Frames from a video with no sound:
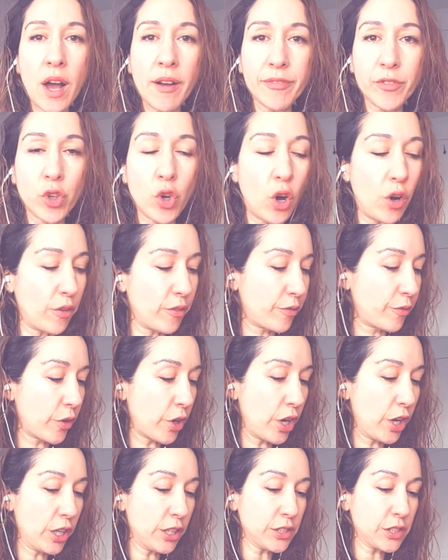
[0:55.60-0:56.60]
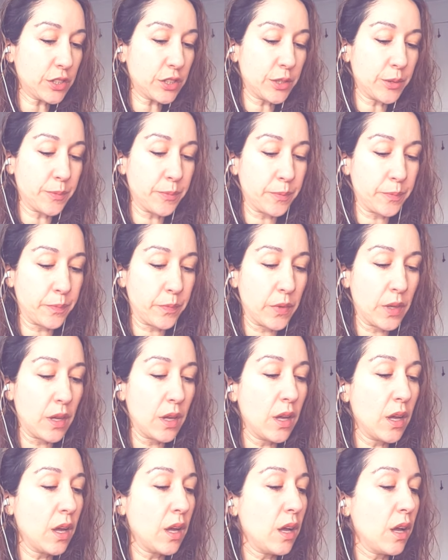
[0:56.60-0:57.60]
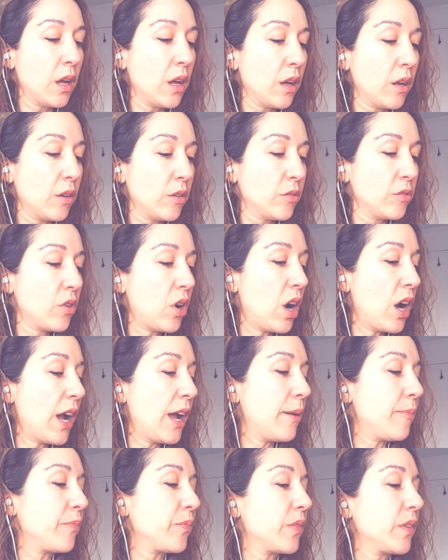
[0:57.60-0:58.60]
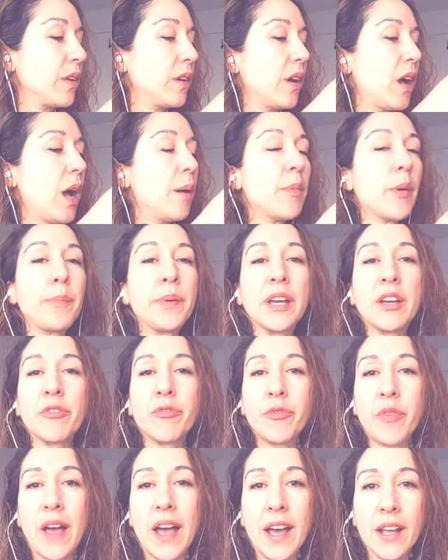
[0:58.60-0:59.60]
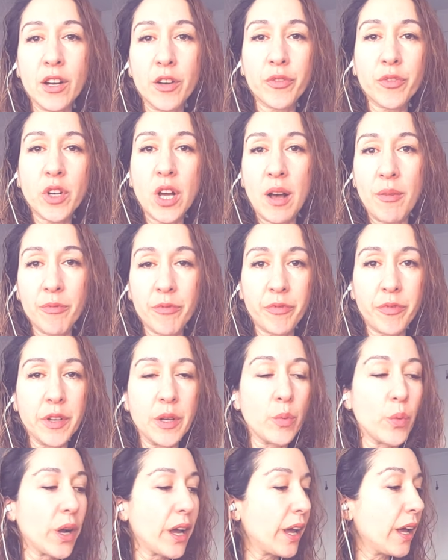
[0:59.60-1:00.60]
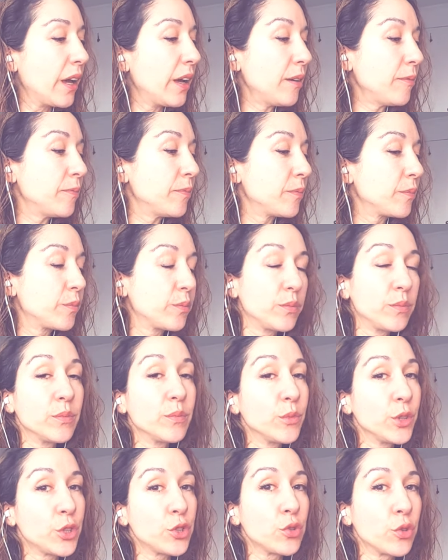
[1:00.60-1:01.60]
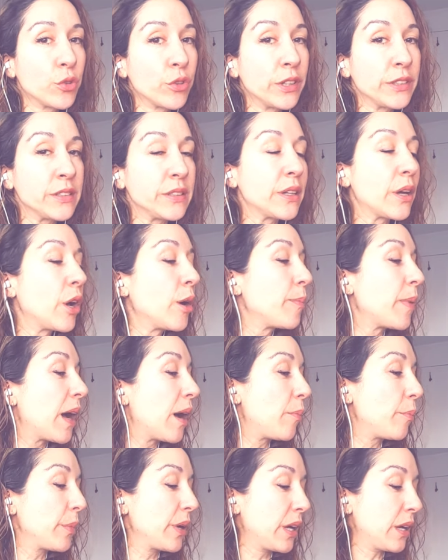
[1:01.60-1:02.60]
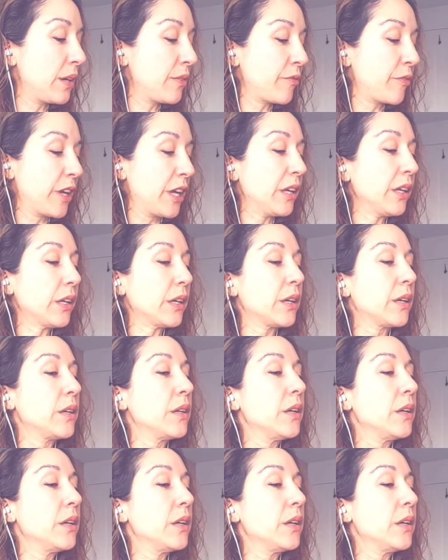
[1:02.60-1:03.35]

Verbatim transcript: I've got first. Right, I'm a big fan of comfy wear, which you already know about me, I think.